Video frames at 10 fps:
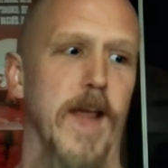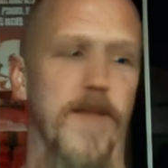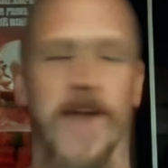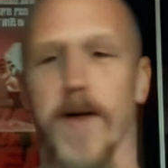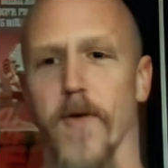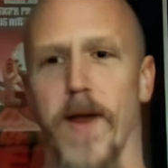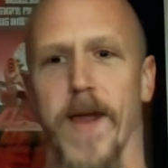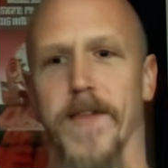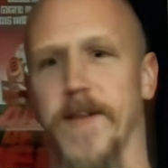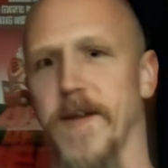Yeah, I've not
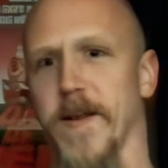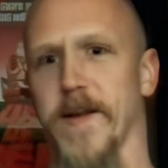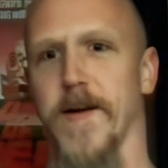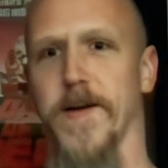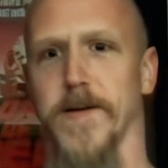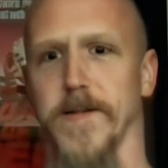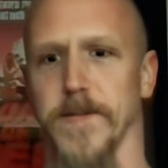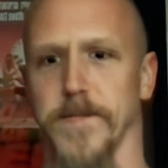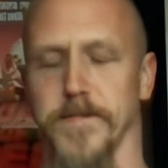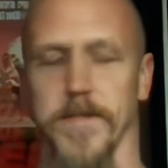read the Nick
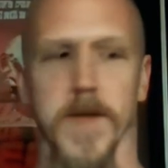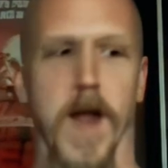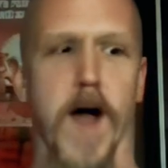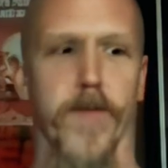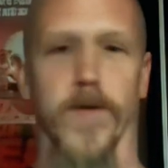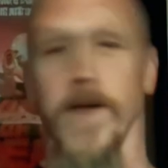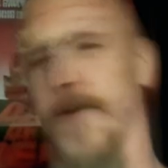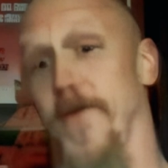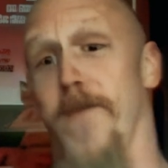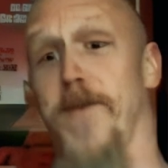Cutter novel.
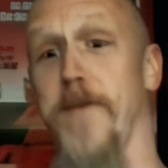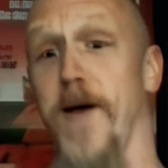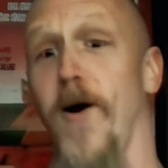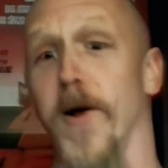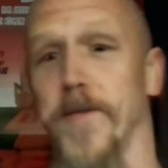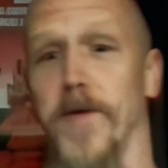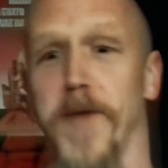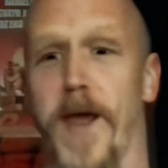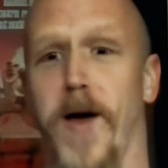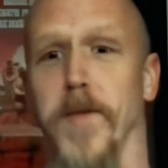I do have it on my Audible
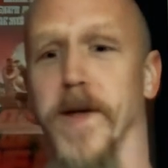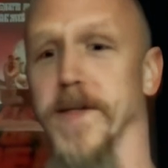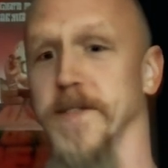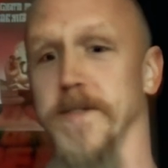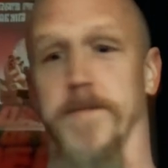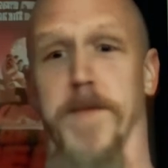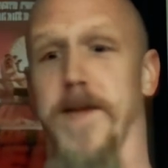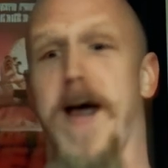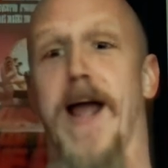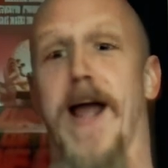now because it's
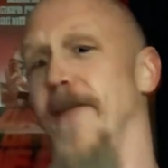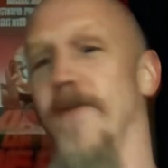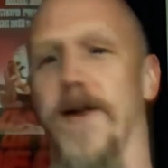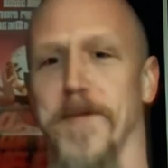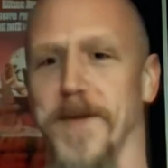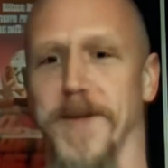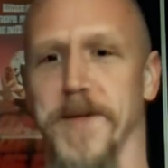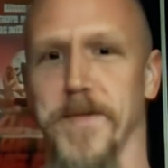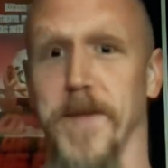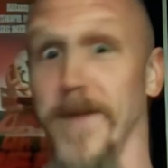been highly
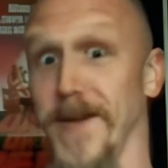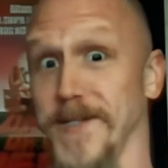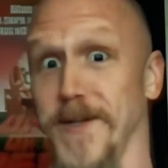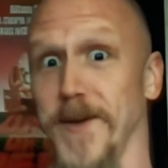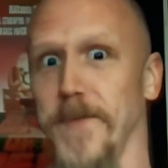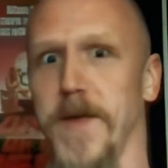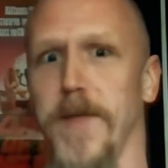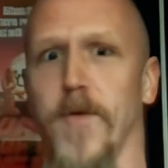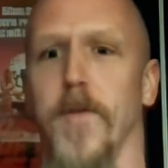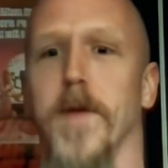recommended to me by a ton of
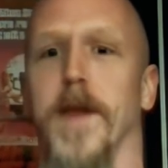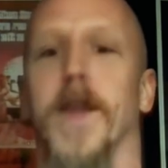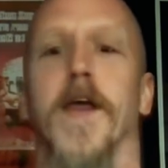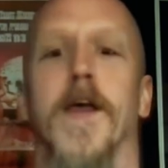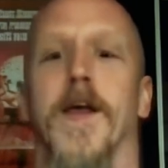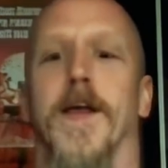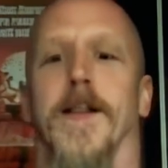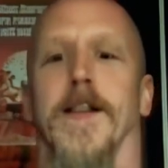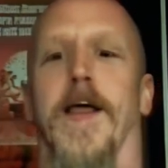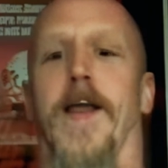people, but
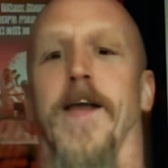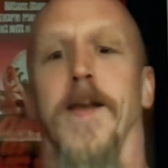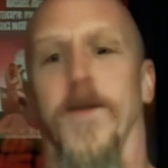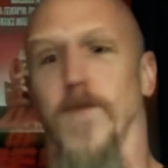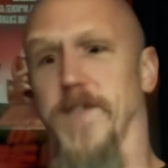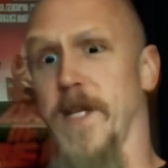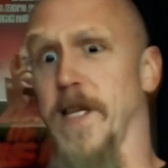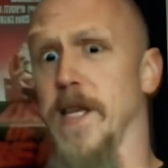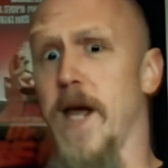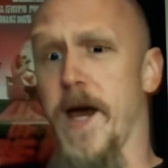like was it a
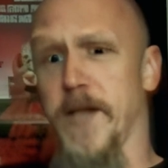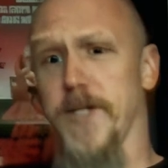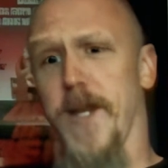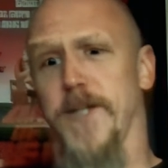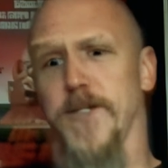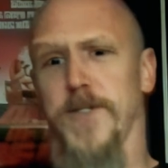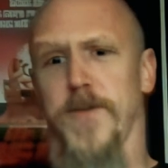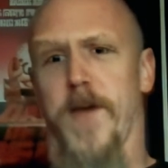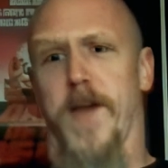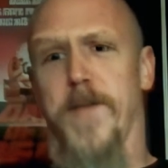lot of changes
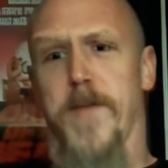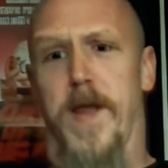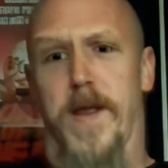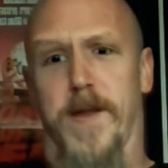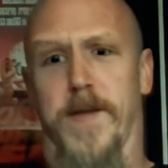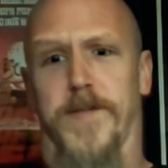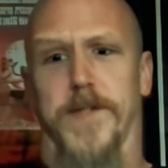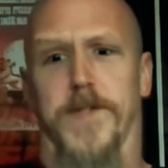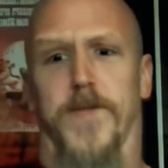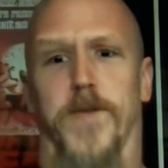you had to make
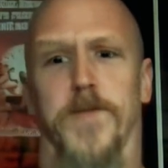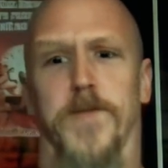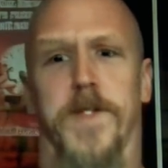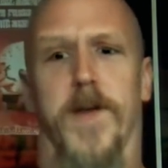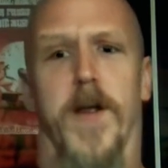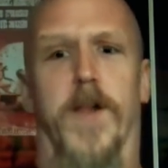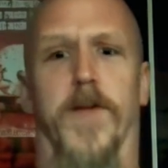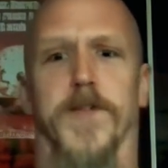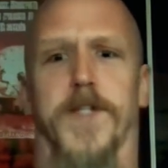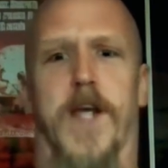to the source material
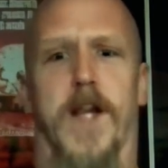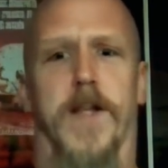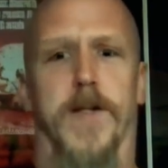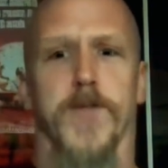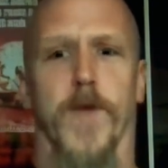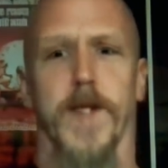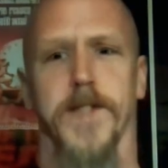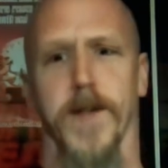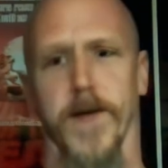or just kind of little tweaks